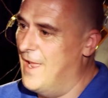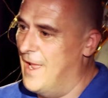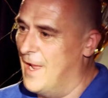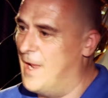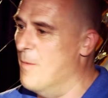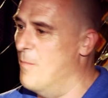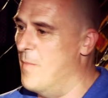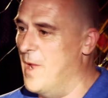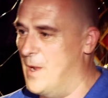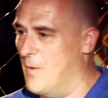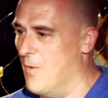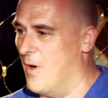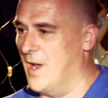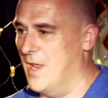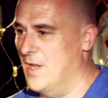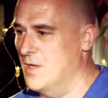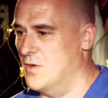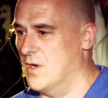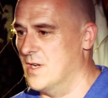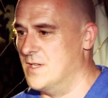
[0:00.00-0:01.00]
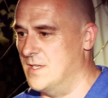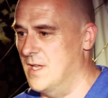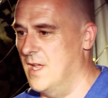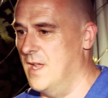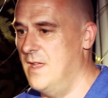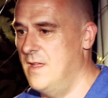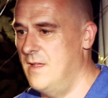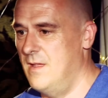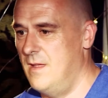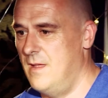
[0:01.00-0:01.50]
It can be quite
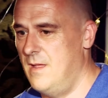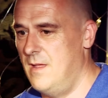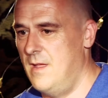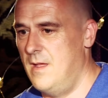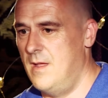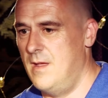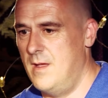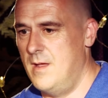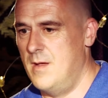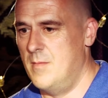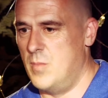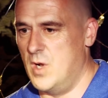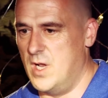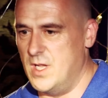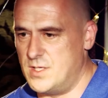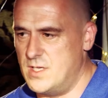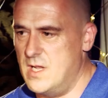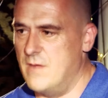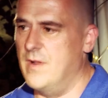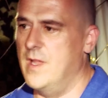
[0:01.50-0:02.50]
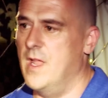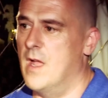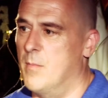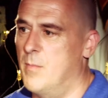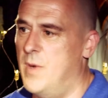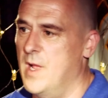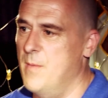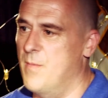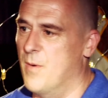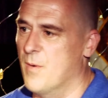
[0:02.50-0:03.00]
interesting, but it's never young
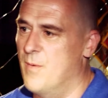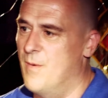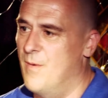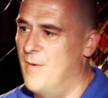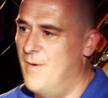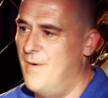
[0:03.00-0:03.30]
people.